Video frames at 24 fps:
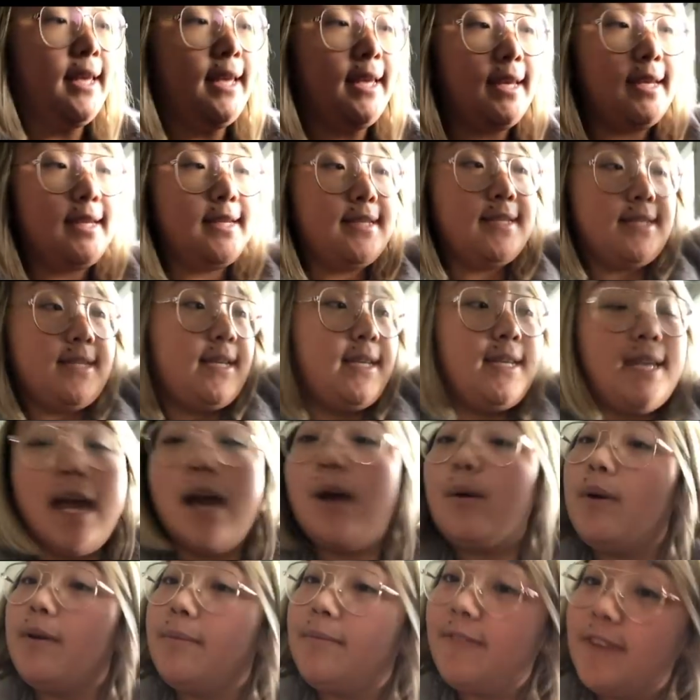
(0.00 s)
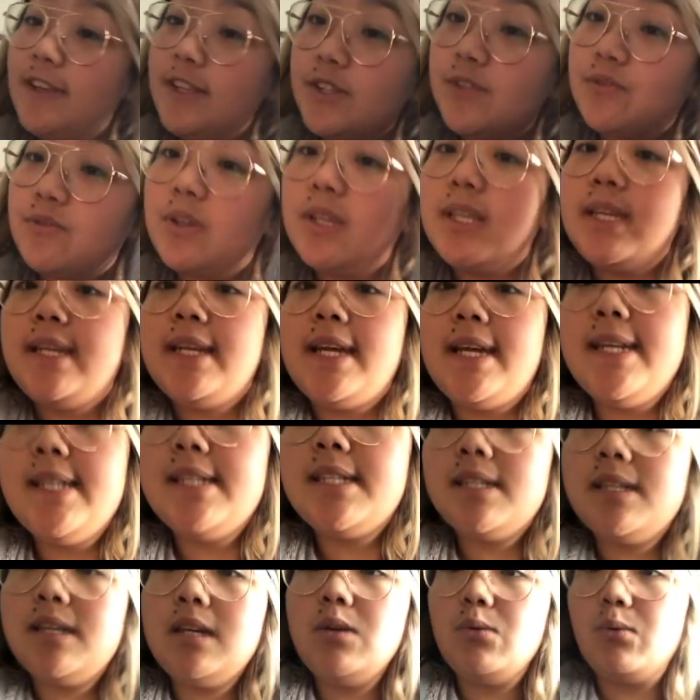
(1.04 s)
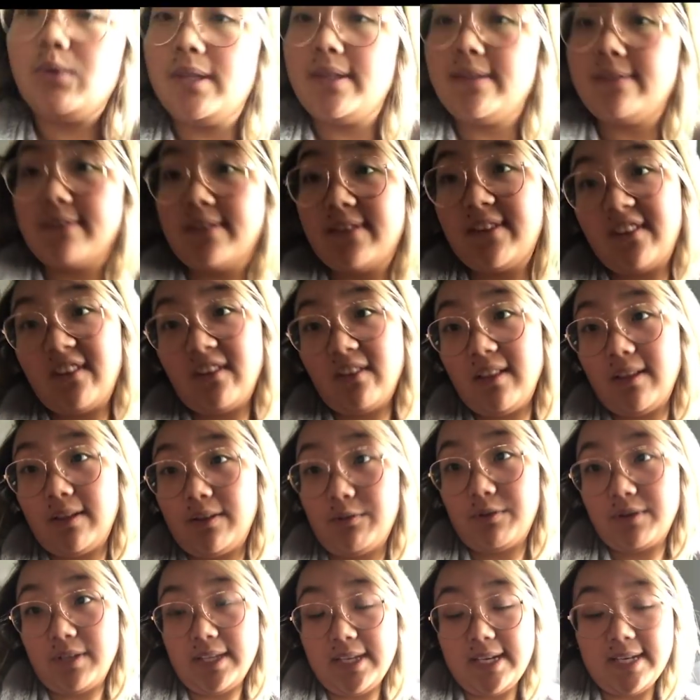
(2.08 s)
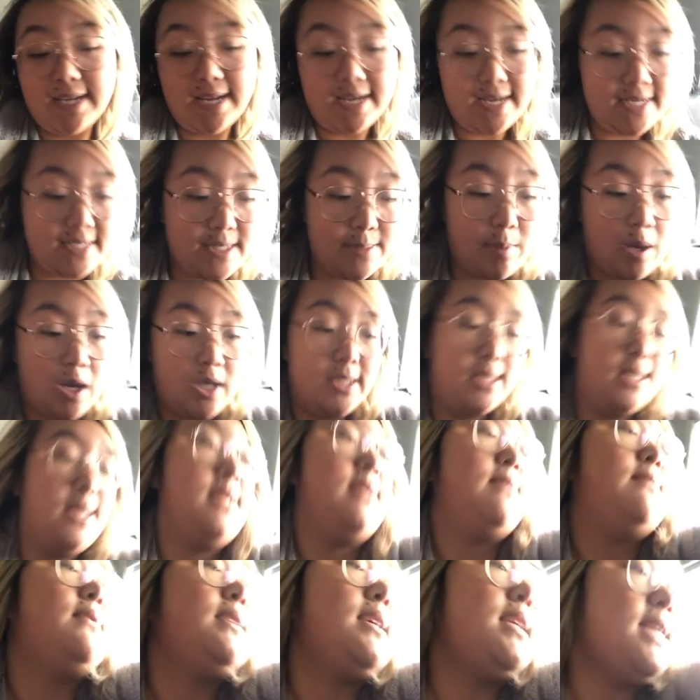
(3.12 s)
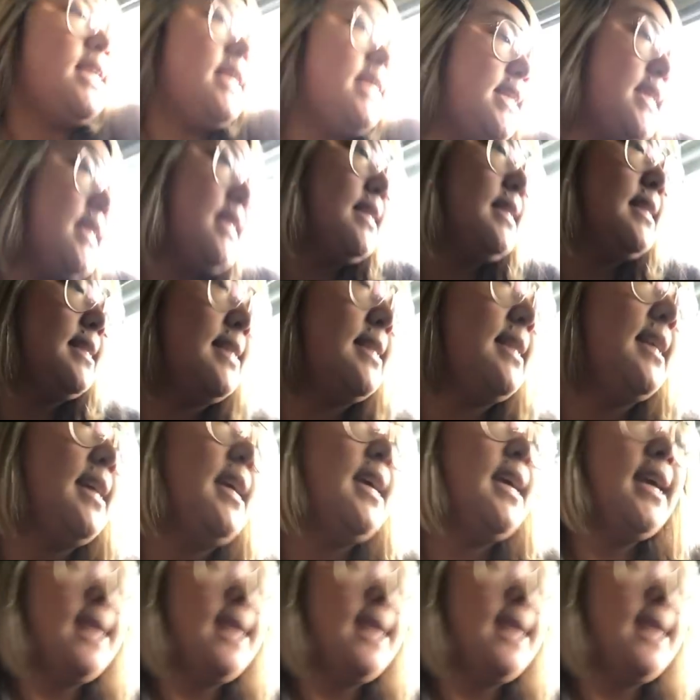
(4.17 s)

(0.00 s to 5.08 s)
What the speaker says: And now it fits really nicely with still a really nice positive ease,